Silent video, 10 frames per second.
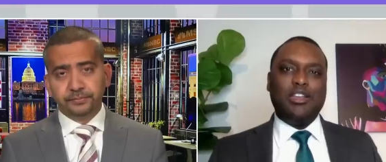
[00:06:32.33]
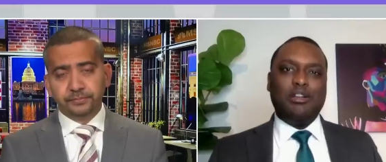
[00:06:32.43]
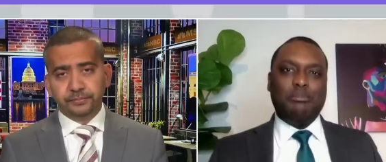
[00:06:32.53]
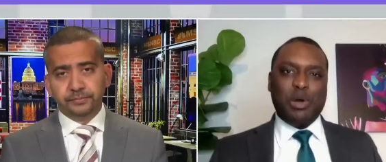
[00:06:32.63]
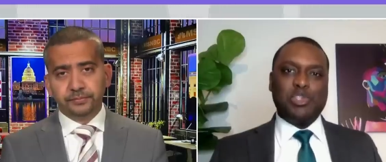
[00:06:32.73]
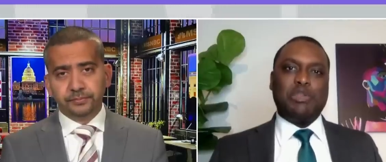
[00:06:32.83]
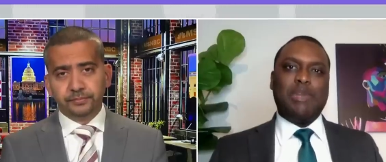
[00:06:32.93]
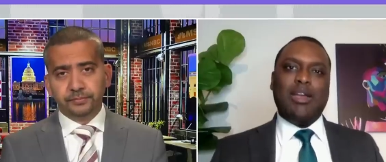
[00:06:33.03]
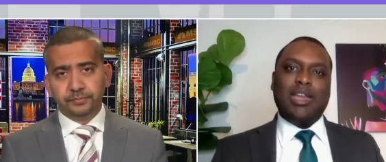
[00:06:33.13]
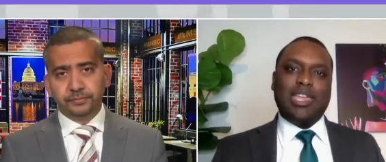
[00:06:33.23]
Speaker 1: most
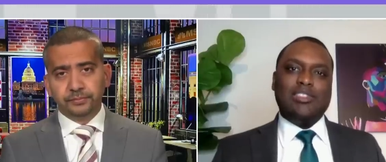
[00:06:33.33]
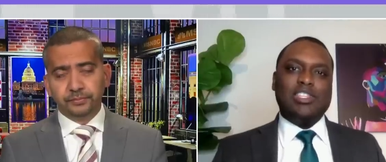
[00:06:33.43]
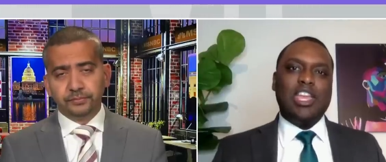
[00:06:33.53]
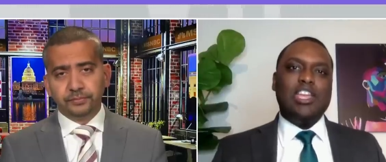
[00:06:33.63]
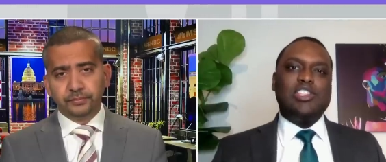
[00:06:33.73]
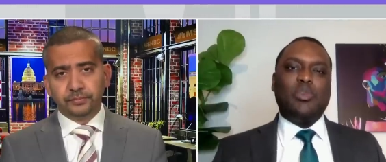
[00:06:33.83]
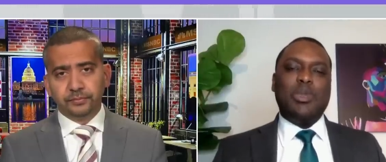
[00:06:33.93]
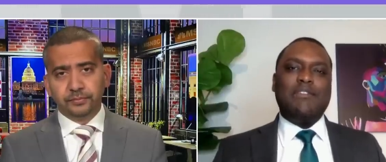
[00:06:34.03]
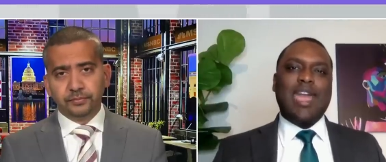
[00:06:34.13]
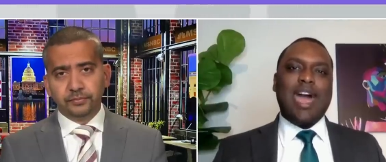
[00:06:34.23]
Americans. So
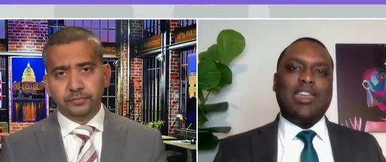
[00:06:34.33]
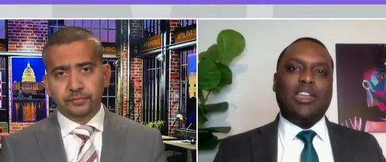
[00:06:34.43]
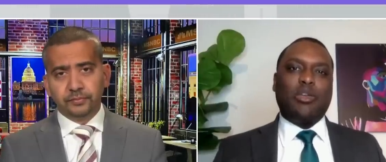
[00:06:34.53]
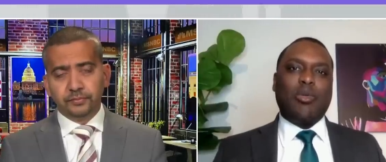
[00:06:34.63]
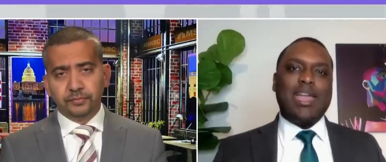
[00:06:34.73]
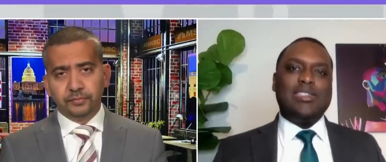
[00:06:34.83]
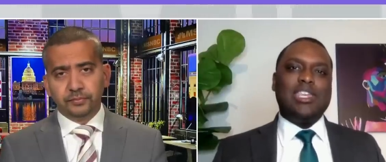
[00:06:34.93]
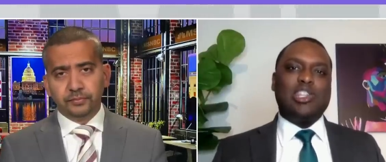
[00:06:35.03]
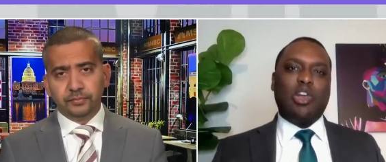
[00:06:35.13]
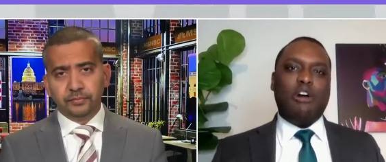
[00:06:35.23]
we've got
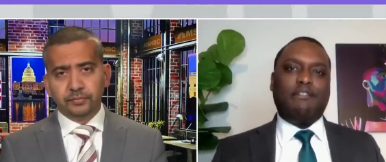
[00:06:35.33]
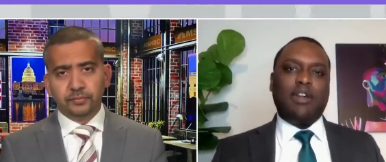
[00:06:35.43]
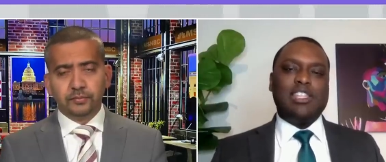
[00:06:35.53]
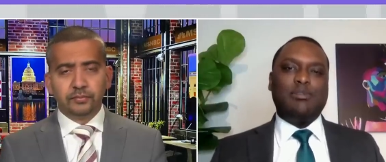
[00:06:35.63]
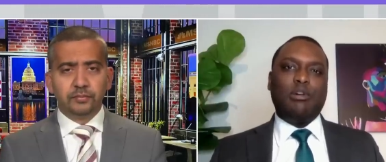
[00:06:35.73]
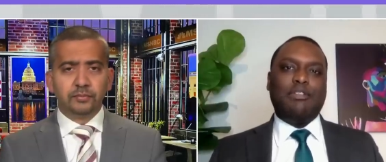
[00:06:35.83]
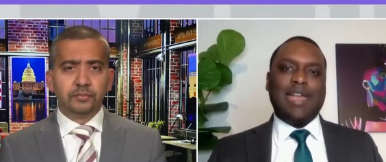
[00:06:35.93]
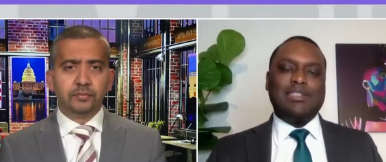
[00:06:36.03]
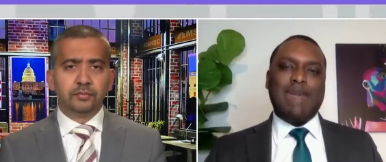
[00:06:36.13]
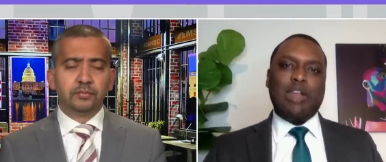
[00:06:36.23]
crises on all fronts, both
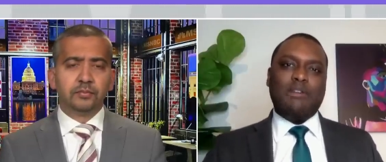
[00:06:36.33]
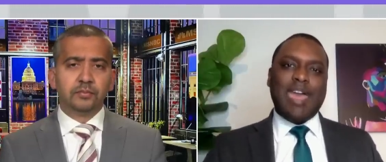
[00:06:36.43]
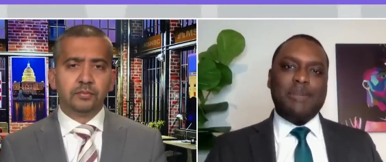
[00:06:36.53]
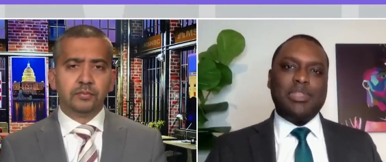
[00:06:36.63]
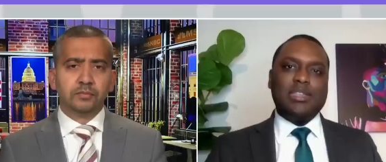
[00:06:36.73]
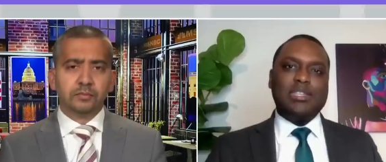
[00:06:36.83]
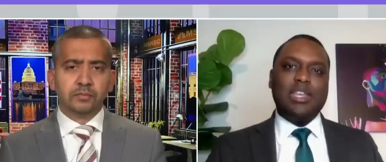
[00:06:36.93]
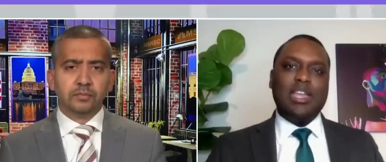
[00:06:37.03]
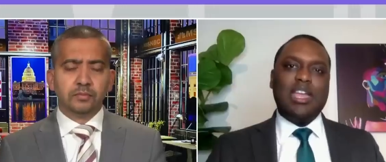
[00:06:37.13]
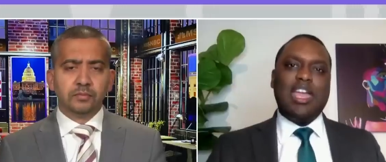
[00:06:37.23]
as a matter of
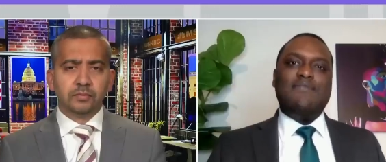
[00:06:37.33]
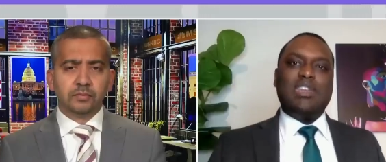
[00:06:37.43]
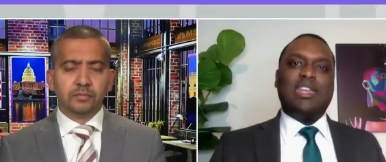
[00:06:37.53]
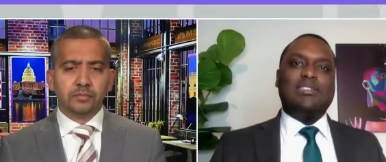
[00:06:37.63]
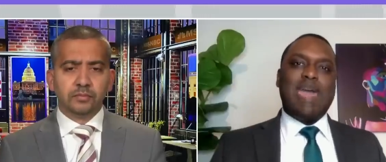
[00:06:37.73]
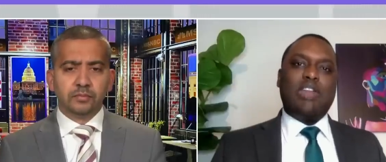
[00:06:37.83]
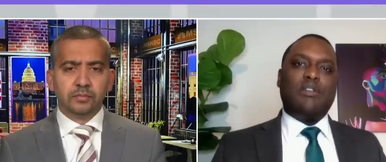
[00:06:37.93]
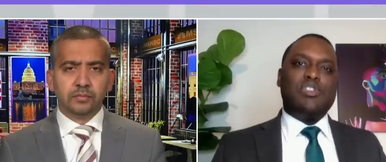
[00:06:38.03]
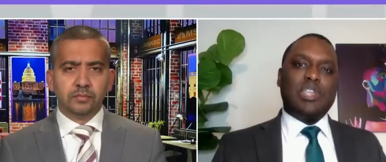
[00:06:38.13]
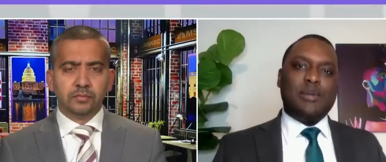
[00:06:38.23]
ethics and then as a matter
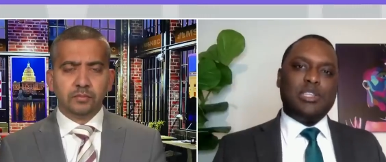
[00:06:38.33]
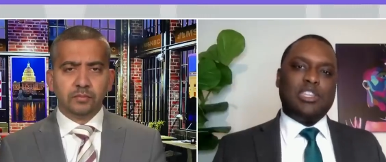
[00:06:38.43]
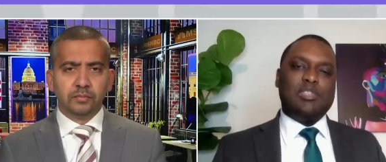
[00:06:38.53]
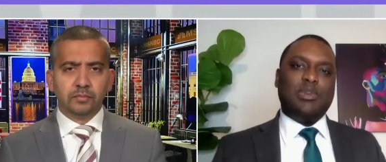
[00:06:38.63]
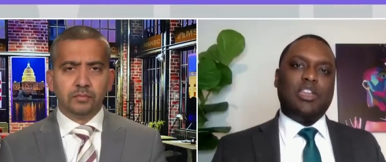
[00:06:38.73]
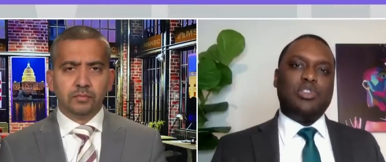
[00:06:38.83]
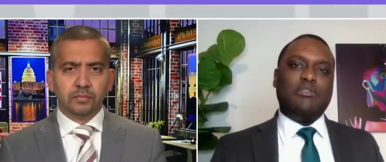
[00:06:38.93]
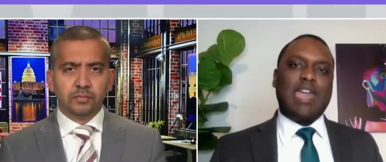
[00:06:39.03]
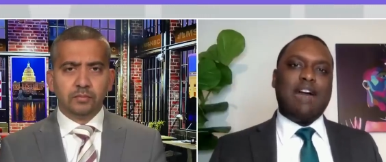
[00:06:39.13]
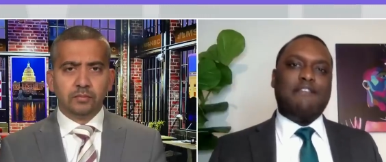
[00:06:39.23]
of substance, because
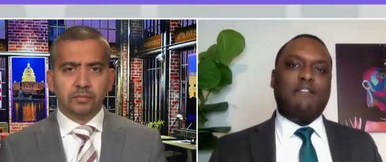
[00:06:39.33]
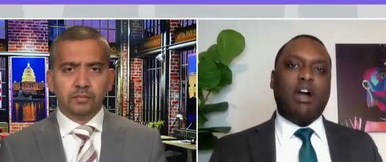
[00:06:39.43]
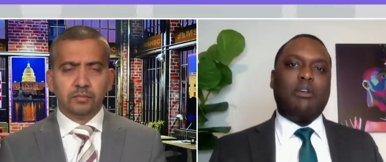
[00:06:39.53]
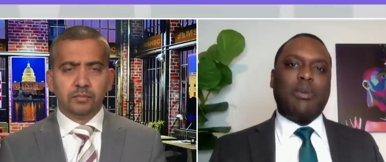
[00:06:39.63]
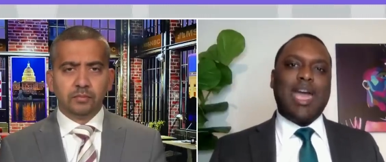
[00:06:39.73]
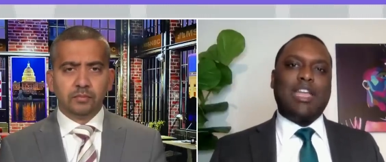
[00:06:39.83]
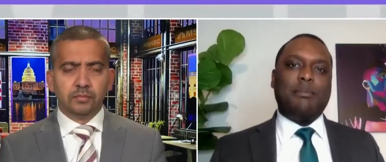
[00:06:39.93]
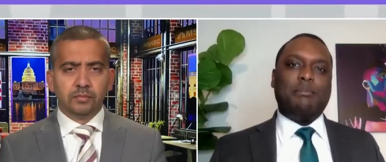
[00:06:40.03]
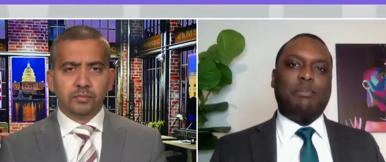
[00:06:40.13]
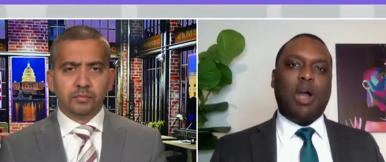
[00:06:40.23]
you've got far right
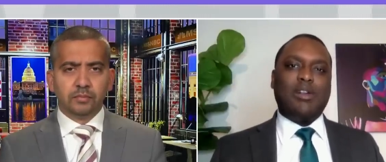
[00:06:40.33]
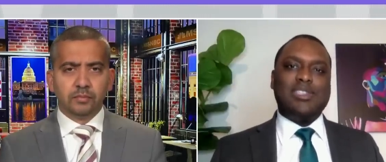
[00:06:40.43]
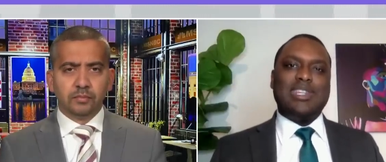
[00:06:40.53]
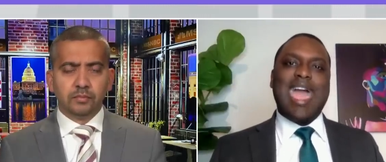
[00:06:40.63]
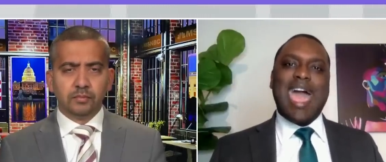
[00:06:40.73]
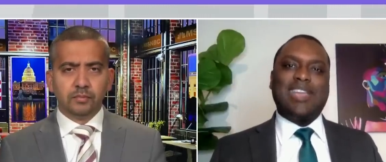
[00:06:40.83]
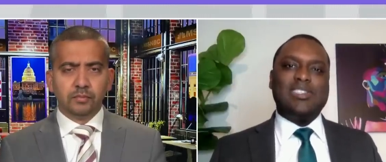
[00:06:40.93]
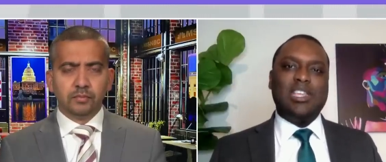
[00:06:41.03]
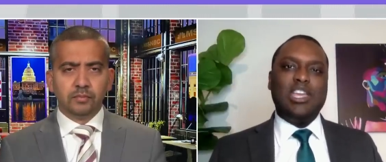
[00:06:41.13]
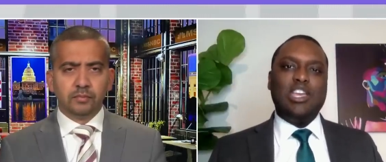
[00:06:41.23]
partisan
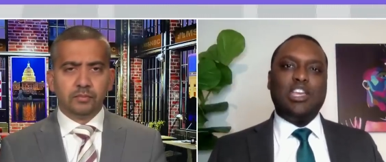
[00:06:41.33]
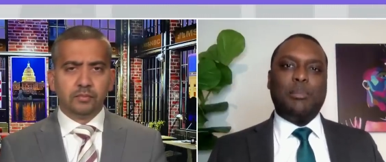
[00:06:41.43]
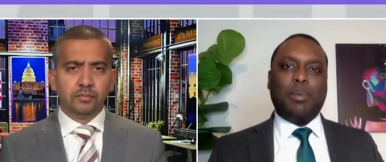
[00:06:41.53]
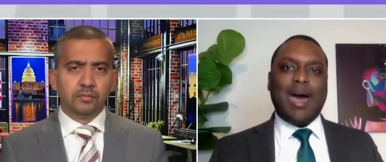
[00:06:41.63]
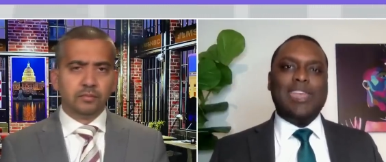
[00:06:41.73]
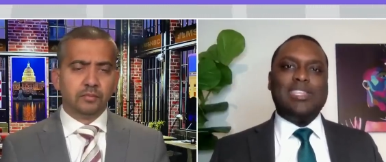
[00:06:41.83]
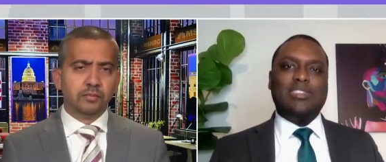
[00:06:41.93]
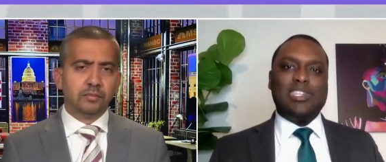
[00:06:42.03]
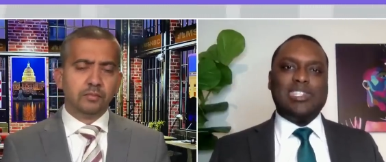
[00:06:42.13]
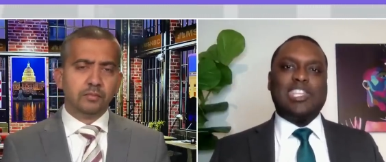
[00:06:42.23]
hacks comprising
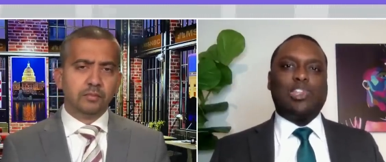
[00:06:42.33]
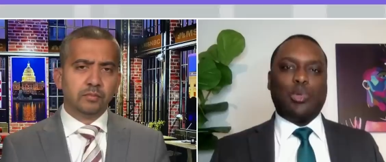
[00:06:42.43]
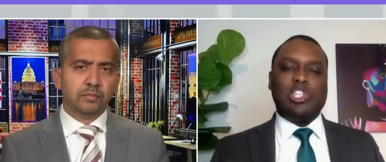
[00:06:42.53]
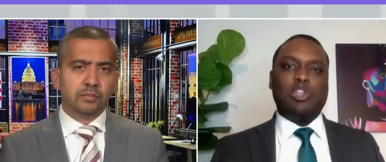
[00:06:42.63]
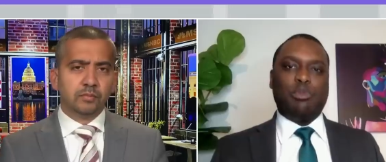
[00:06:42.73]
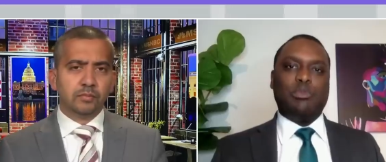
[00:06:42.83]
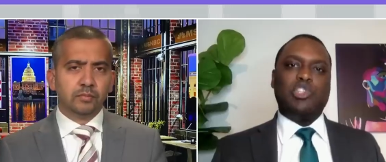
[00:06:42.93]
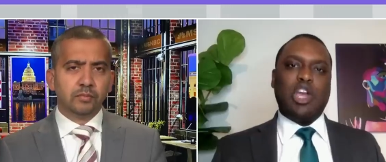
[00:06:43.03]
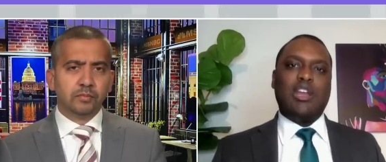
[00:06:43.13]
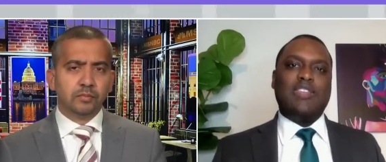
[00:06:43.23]
the 6 3
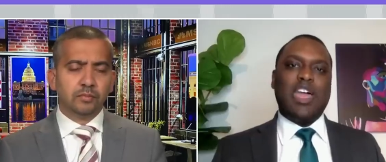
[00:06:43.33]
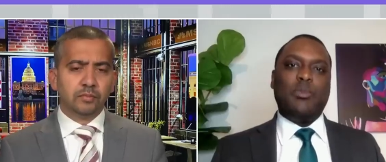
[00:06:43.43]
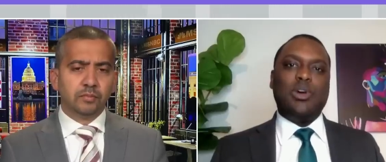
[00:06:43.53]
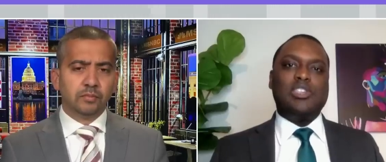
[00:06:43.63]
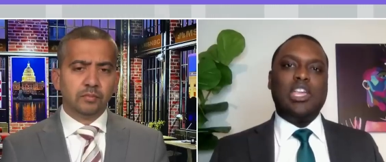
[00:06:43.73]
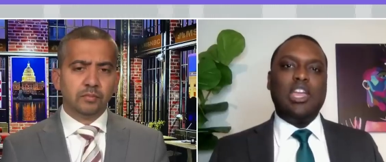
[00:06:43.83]
supermajority that was,